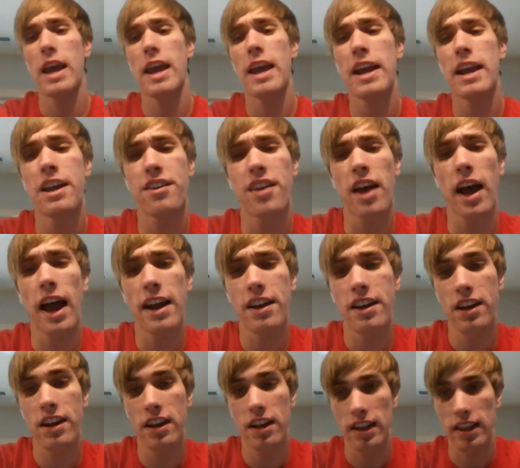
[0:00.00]
And I
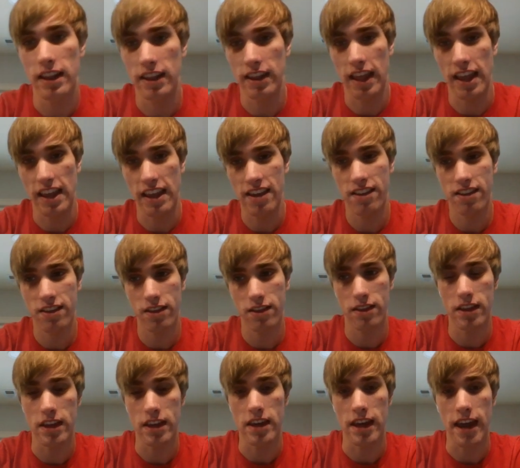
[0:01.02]
didn't like
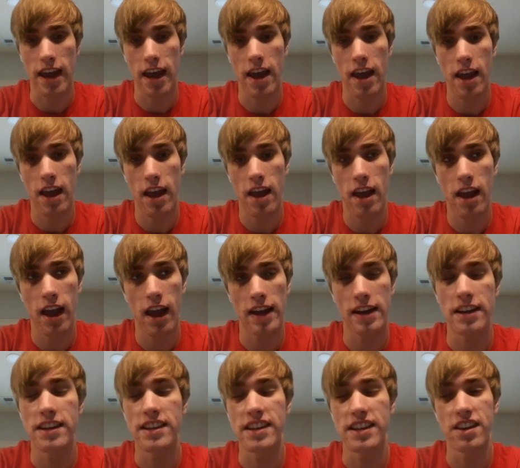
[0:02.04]
the
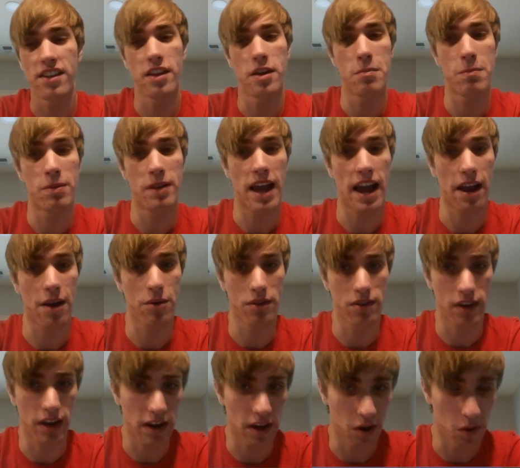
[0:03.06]
idea that black
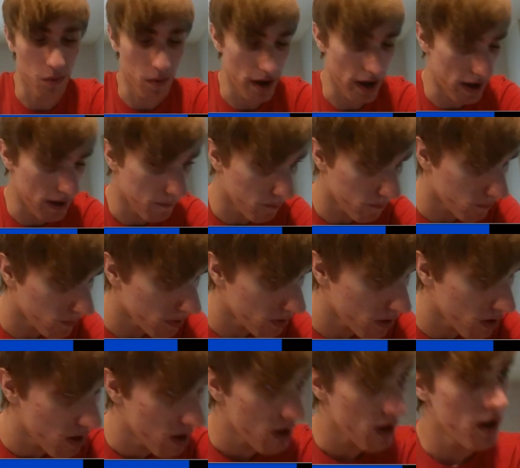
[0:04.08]
was getting away.
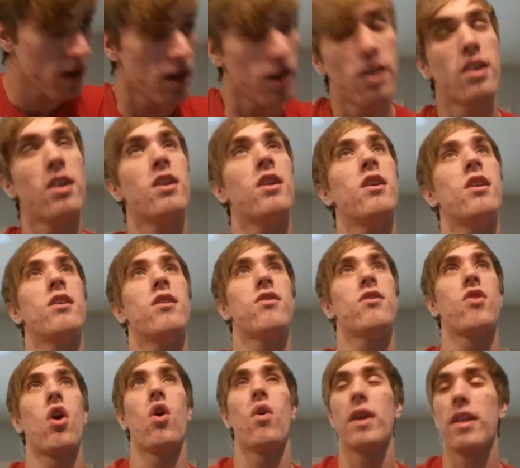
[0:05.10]

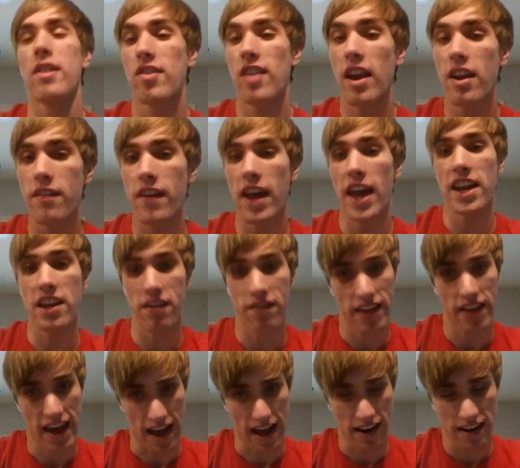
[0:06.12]
So instead of any of
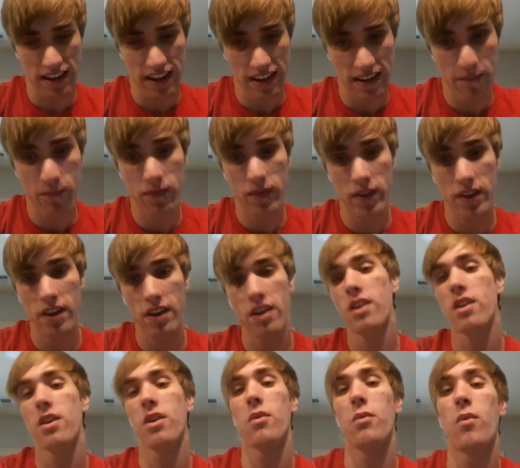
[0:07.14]
that,
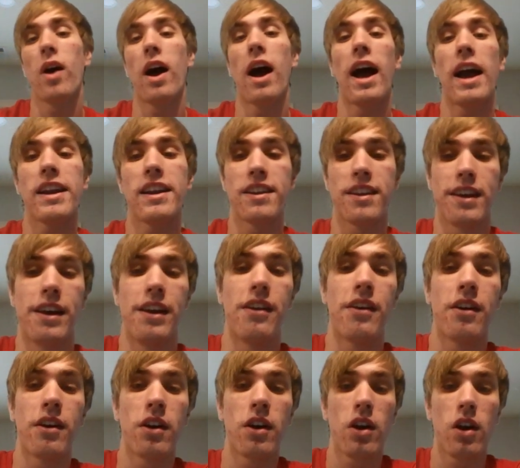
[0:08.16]
what I
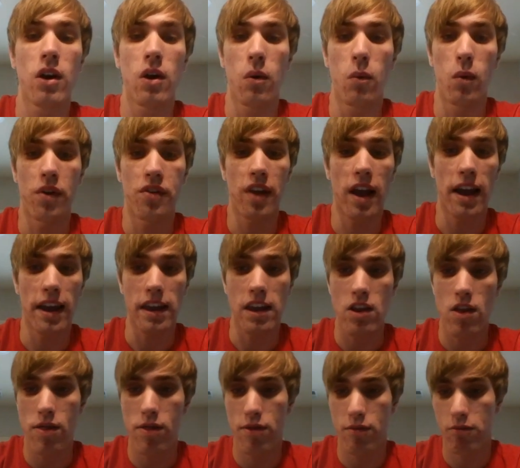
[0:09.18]
did was
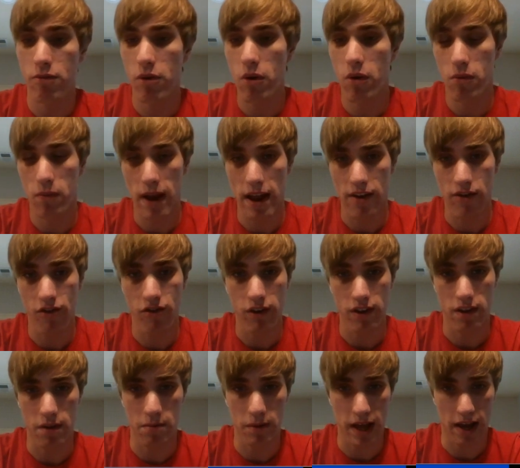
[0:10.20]
I threw a wrench
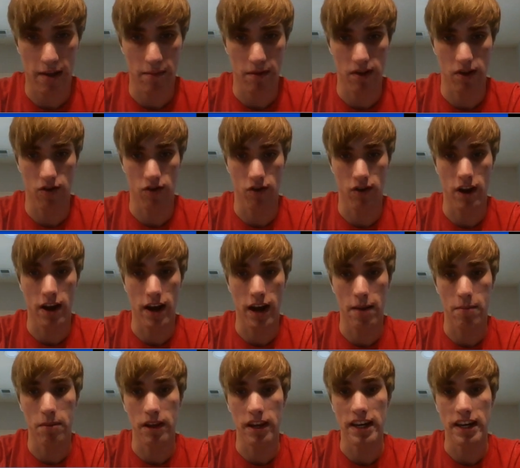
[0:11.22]
in the black position and
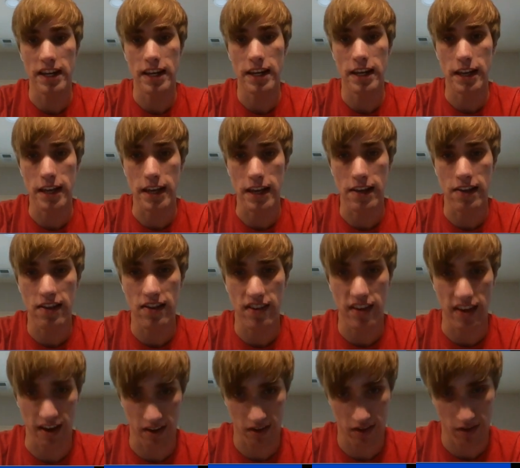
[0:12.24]
I played
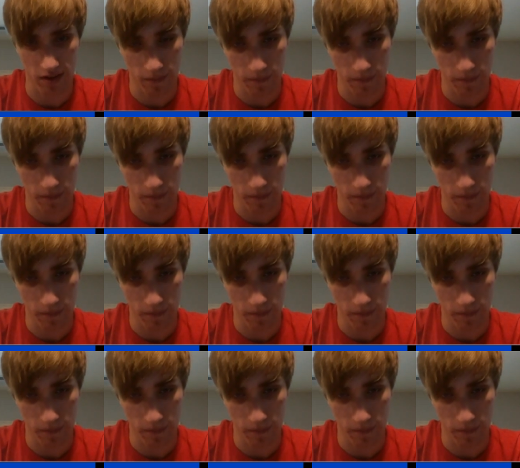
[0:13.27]
e6.